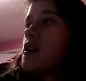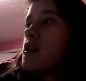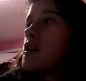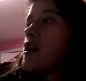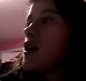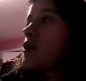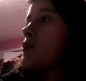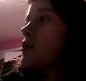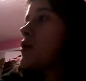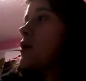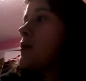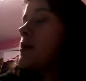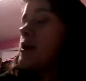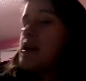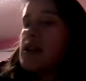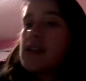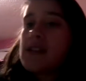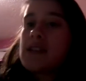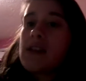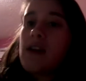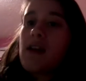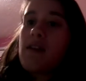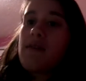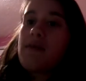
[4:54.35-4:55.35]
there will be
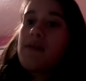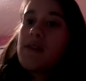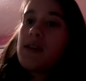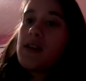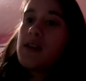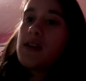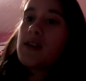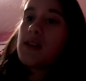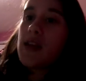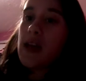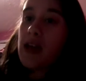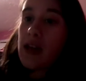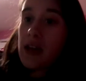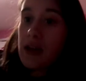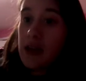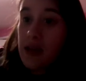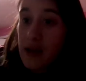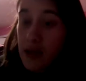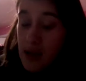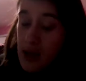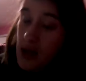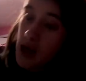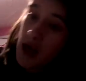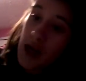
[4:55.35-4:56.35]
stuff that
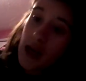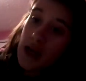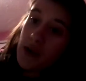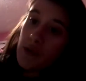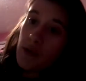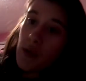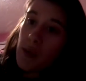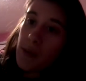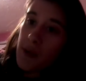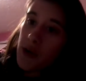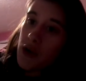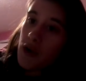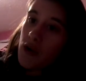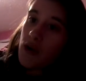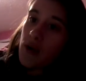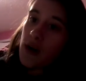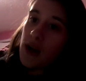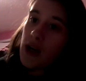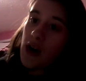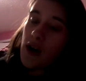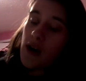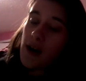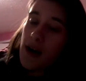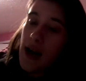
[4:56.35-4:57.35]
will be
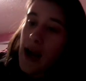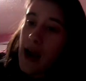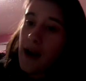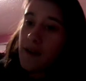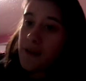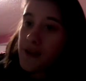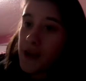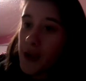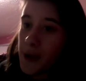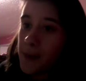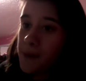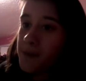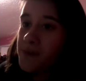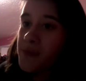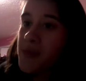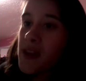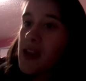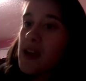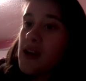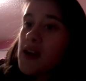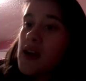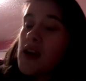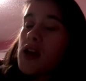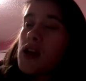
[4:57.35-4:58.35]
going on after.
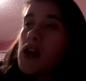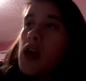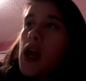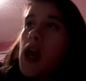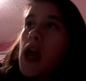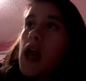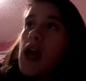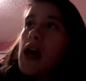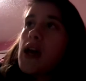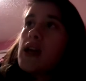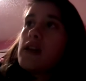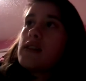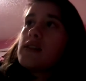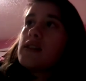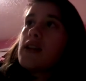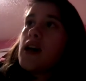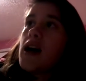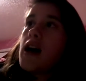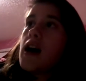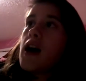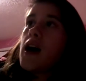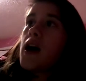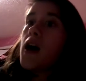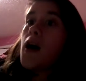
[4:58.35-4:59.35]
And
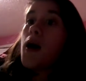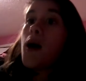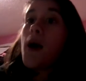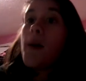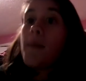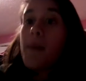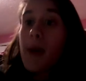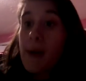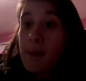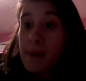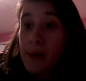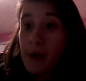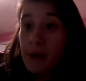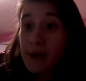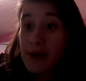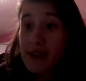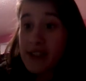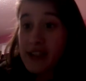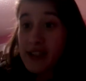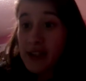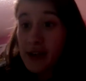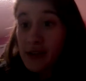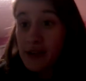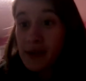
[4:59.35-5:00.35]
uh, my boat
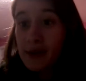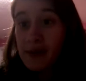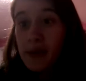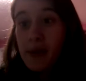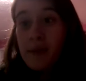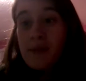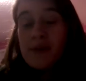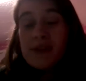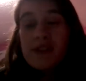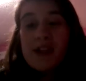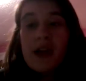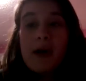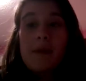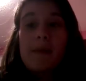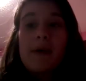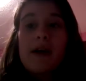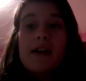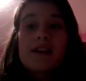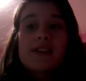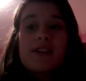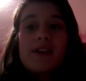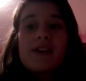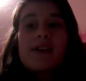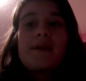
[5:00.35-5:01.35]
is the only one with
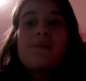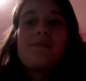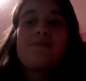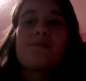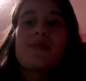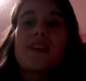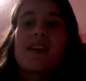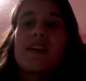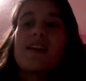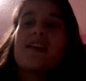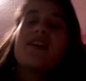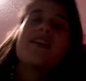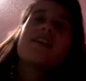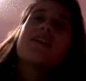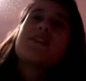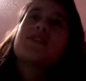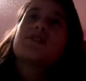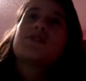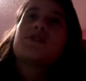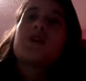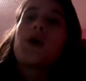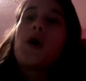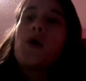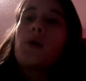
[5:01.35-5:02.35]
Starbucks on it.
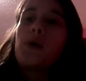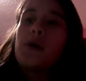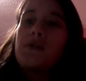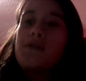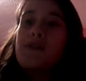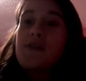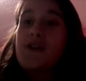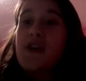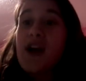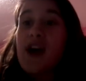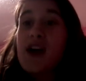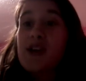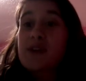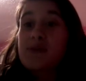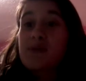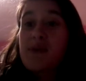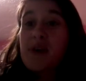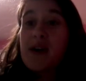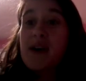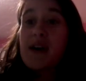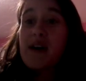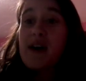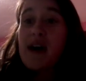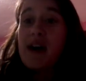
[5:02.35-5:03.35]
So if you guys
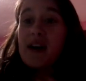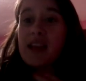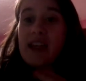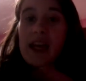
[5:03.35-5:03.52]
want to